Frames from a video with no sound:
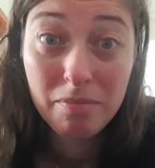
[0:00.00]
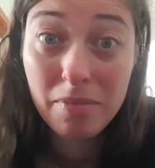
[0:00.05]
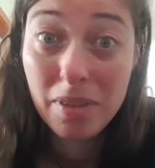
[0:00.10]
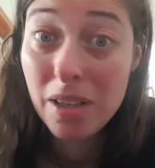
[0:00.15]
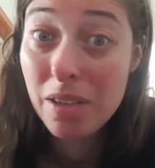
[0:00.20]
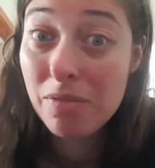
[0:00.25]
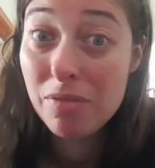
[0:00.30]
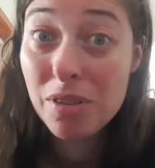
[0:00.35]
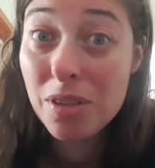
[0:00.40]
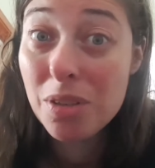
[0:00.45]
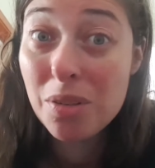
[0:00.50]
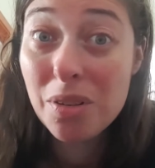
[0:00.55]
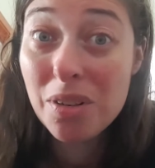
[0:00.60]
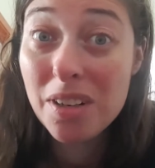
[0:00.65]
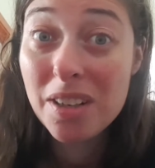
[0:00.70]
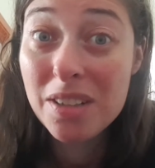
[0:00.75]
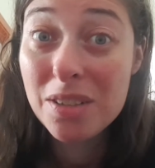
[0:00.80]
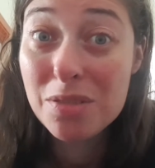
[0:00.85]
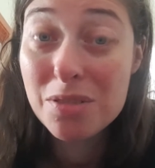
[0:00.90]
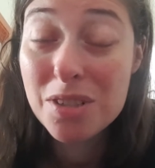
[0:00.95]
If you're
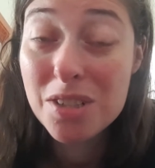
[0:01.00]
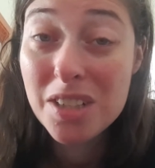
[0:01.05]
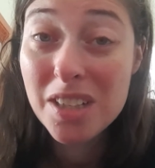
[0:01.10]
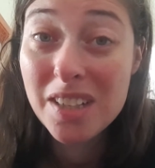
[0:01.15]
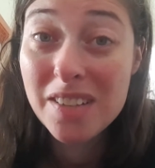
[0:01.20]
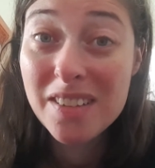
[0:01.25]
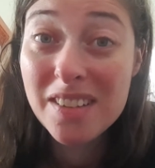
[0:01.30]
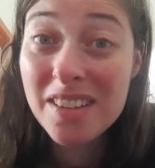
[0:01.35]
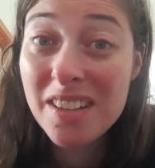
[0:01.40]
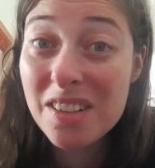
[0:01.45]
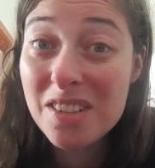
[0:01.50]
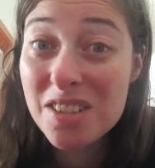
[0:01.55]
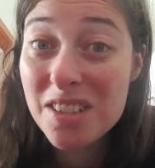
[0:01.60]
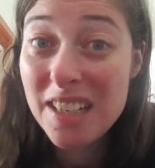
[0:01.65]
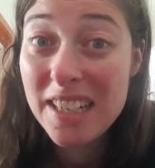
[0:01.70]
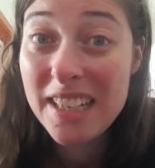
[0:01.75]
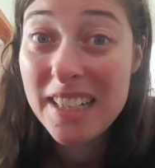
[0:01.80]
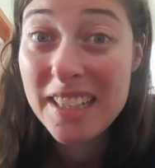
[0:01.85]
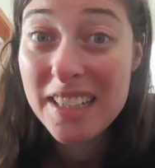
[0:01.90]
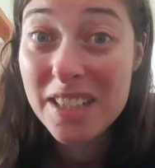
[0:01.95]
interested, there's a
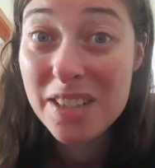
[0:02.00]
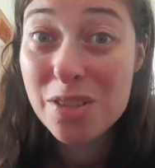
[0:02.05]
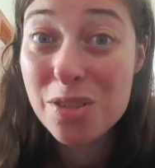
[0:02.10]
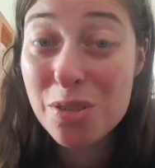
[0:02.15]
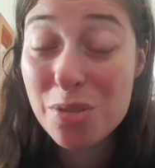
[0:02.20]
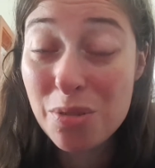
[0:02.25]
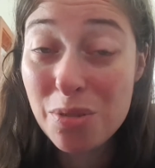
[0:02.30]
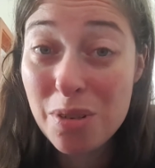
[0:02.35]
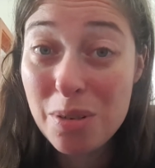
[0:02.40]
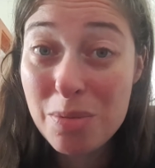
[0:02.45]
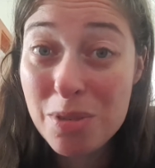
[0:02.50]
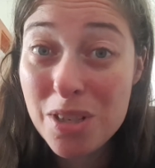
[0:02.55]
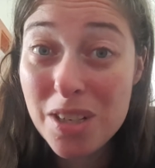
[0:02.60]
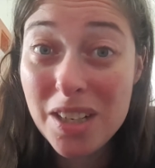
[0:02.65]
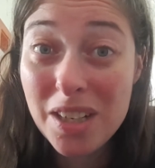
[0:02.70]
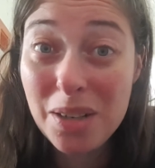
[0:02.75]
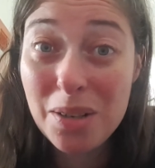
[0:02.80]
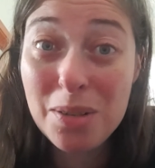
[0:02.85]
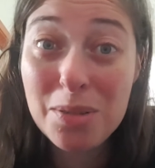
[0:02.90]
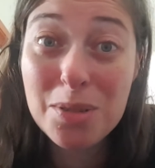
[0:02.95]
link in the description
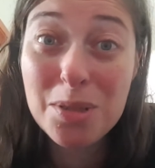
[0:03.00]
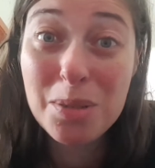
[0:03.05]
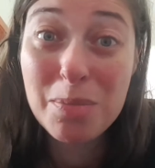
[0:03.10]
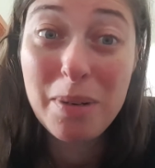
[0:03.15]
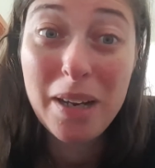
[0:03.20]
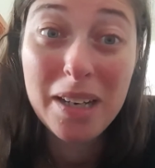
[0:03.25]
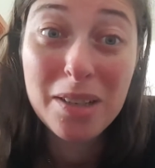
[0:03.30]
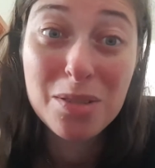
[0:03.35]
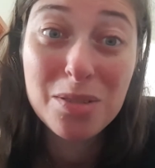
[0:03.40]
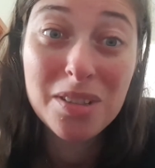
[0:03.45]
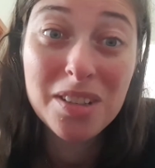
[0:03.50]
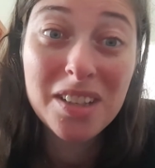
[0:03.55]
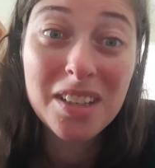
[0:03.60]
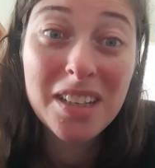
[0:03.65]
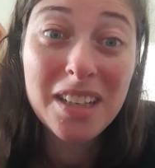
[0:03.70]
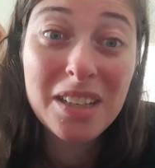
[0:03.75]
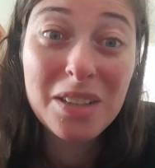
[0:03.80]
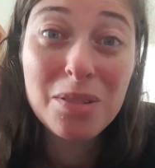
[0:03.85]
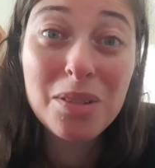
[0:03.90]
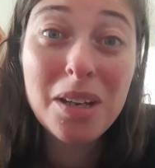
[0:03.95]
that goes to Patreon
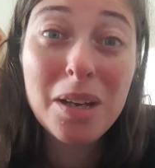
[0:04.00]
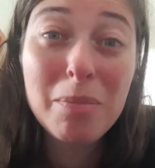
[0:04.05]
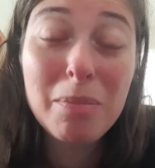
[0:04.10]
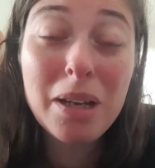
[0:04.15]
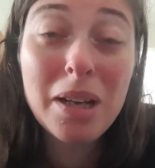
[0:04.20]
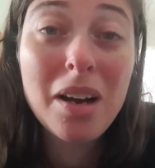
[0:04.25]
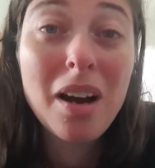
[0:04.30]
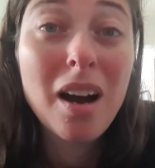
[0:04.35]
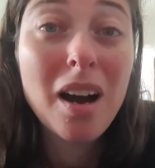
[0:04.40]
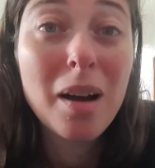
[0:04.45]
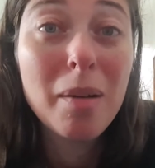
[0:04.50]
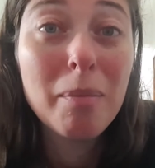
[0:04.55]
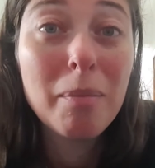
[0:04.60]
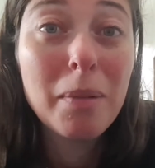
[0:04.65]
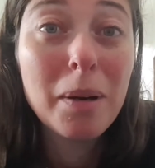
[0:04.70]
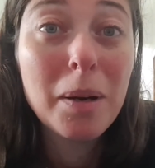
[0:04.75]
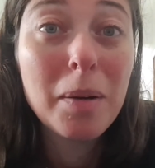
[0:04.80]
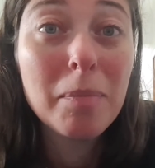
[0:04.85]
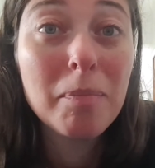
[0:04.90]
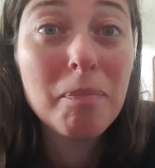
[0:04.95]
and you can
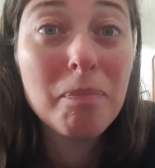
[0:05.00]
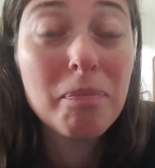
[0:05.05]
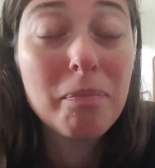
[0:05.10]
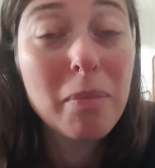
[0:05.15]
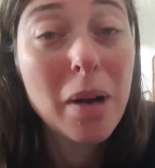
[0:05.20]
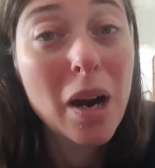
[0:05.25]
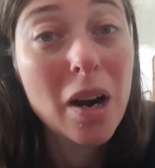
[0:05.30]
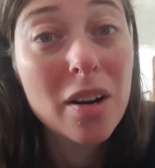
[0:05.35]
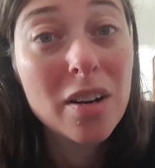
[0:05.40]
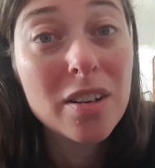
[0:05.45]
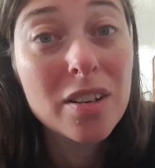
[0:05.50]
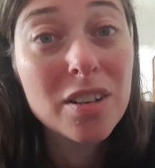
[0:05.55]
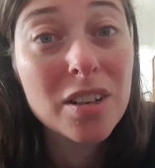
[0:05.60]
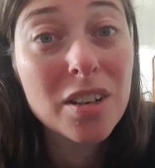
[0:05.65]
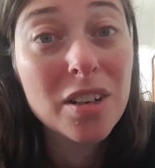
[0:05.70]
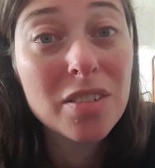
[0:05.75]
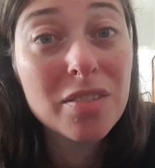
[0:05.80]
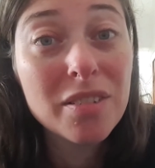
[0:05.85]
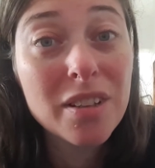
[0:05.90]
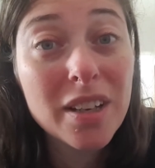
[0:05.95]
become part
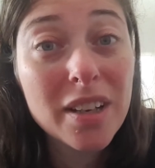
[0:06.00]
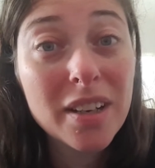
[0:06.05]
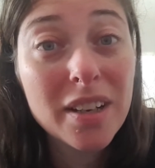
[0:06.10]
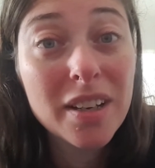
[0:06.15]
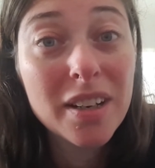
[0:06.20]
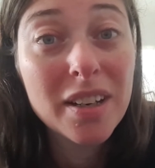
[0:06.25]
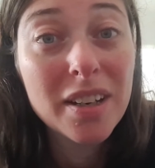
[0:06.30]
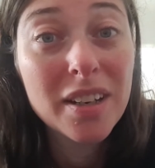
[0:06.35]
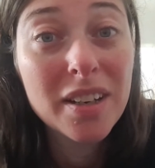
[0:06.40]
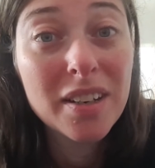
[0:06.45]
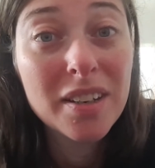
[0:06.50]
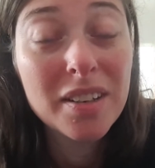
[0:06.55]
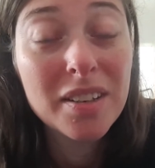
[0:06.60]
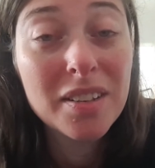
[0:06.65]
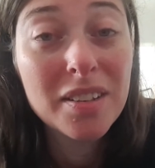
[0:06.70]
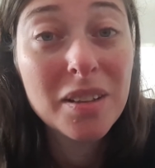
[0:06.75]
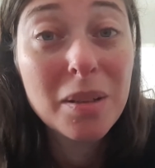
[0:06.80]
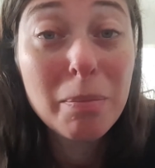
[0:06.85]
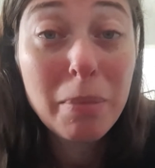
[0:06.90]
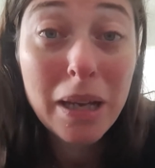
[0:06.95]
of the
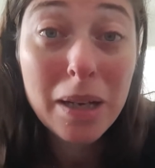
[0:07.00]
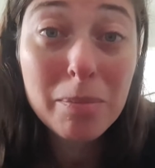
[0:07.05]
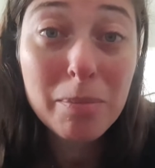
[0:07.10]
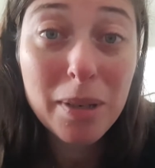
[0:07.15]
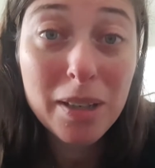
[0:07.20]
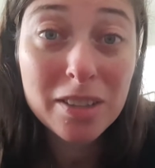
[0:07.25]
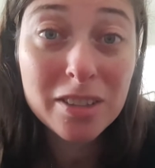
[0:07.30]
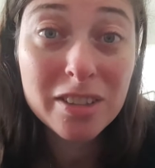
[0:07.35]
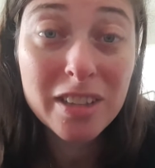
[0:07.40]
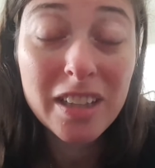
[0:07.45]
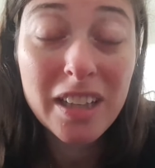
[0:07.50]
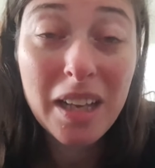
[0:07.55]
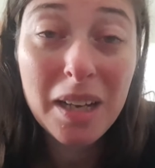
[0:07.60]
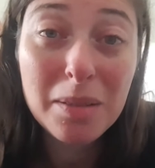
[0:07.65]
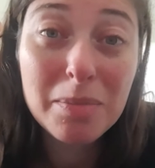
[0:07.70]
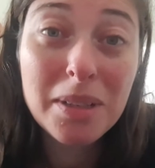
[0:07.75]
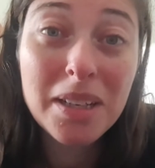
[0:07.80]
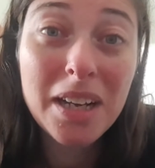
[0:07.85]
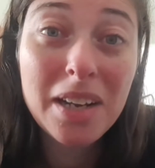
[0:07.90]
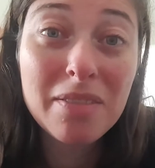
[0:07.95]
pin box
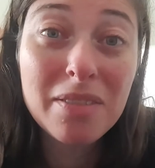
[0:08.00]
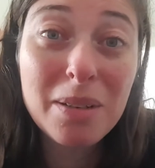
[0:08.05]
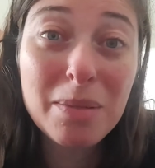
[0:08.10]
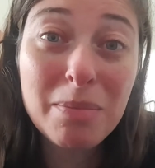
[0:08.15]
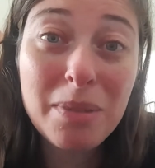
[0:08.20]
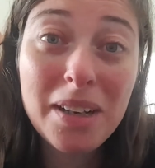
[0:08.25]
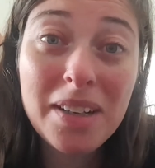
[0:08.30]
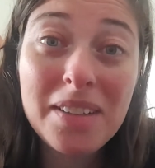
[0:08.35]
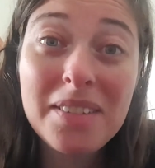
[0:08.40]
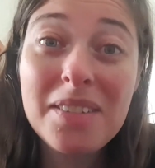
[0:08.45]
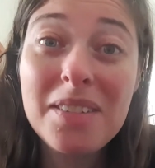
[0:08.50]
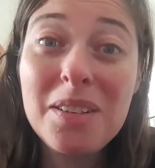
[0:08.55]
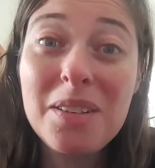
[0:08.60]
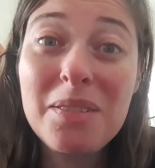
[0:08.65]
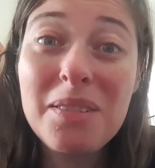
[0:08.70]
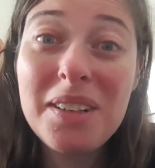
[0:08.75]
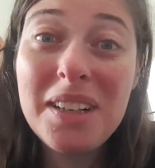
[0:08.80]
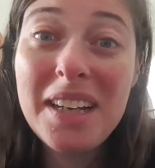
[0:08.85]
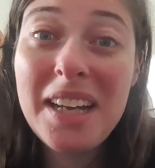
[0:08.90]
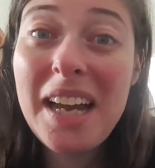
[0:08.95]
club, and every month you
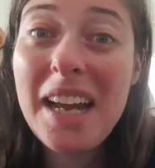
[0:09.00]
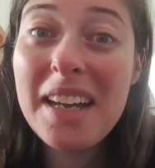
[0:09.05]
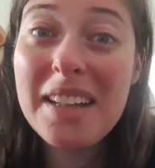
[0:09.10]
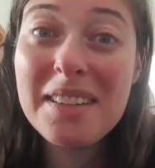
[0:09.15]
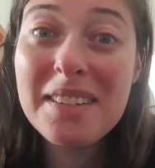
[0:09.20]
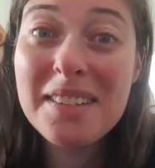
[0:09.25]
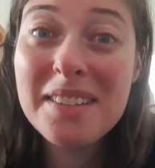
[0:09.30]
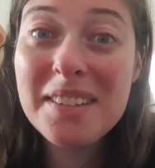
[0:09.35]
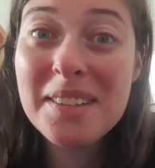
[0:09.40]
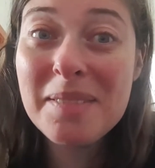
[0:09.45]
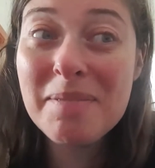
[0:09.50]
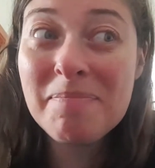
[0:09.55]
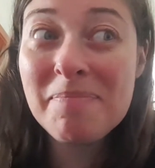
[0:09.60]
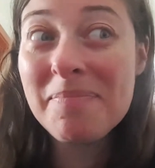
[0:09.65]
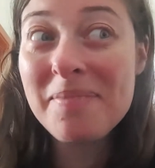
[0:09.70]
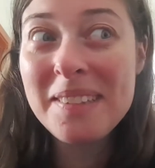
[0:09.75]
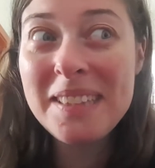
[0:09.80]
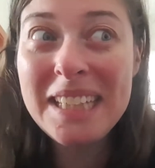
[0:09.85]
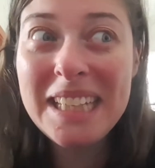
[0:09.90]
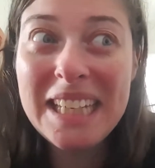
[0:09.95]
will get
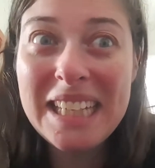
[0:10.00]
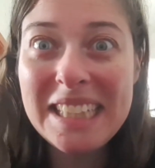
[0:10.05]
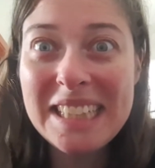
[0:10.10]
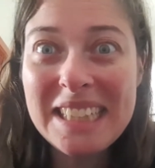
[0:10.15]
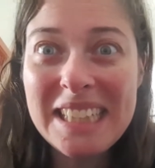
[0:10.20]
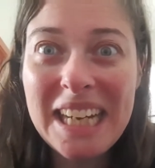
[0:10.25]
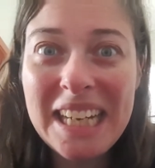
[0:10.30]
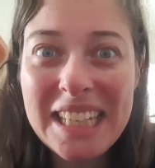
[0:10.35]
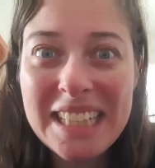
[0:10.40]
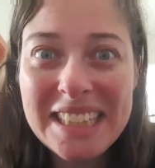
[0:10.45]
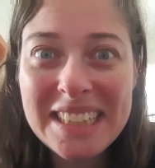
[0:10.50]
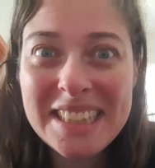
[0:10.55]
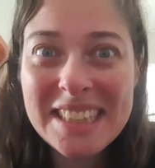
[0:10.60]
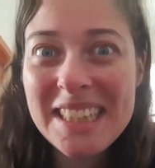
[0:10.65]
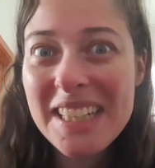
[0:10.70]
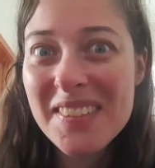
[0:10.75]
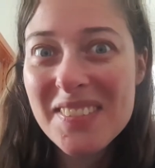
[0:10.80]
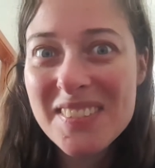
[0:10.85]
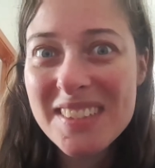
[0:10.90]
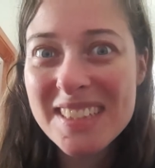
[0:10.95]
exciting
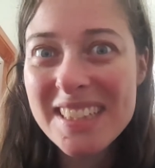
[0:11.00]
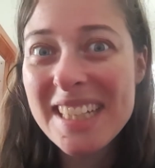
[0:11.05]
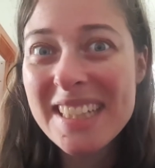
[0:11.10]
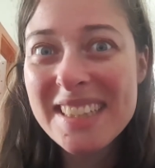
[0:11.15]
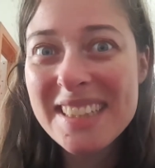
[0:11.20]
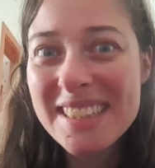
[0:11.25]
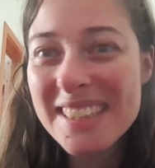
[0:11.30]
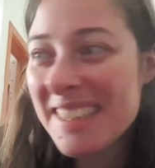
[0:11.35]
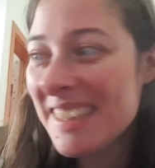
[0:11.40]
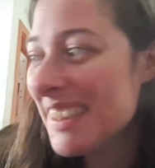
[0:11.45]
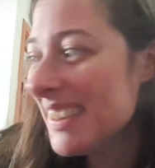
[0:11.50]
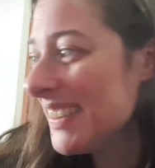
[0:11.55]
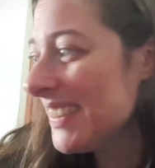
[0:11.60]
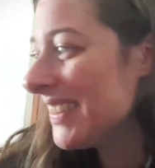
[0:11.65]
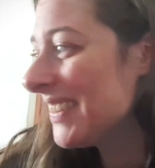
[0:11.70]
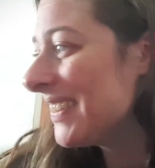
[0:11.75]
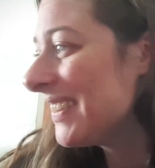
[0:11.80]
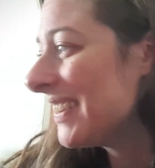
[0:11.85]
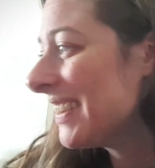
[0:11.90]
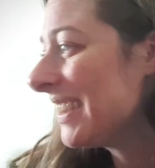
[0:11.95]
stuff sent to
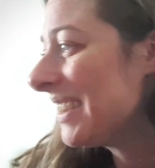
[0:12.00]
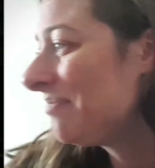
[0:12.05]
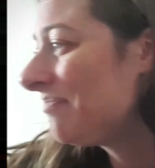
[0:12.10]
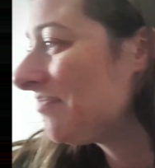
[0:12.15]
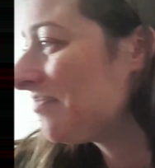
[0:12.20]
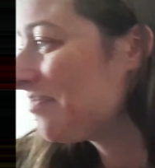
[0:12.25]
you